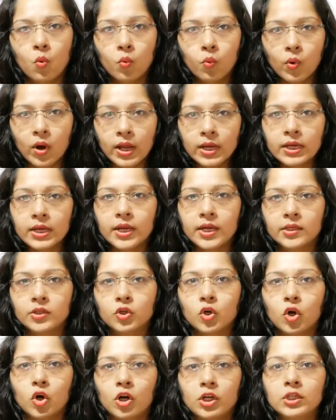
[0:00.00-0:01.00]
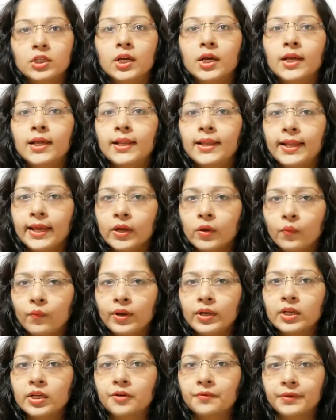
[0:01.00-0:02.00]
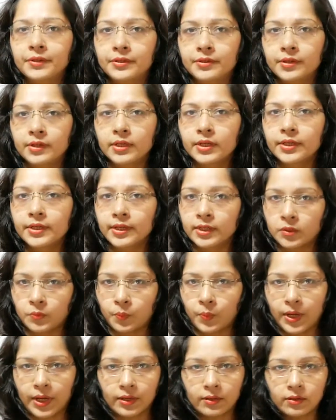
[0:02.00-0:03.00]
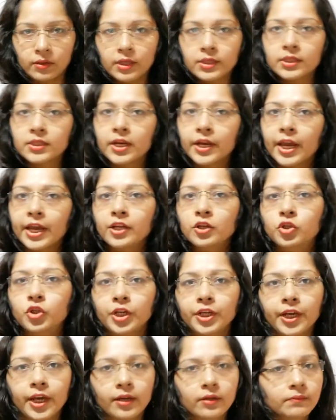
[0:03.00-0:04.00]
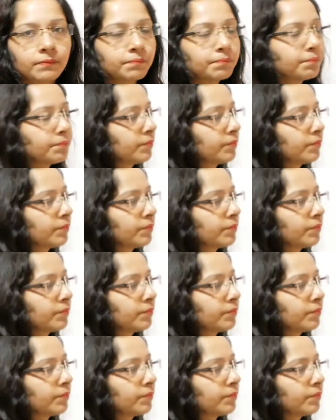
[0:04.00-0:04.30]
One is called liquid crystal display. This is again GK.